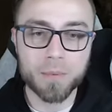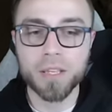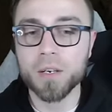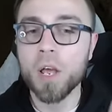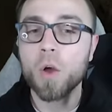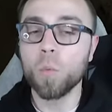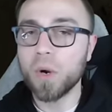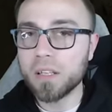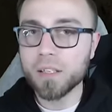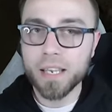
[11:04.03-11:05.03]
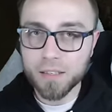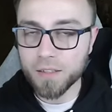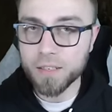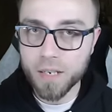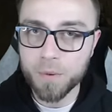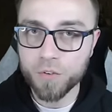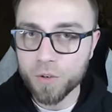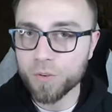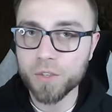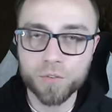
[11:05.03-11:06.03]
Amulet, will get the damage
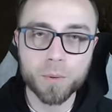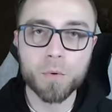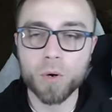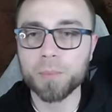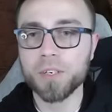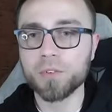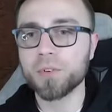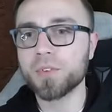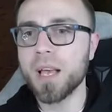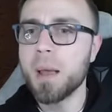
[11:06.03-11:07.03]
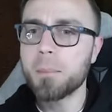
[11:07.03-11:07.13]
increase from Corpse Tendrils,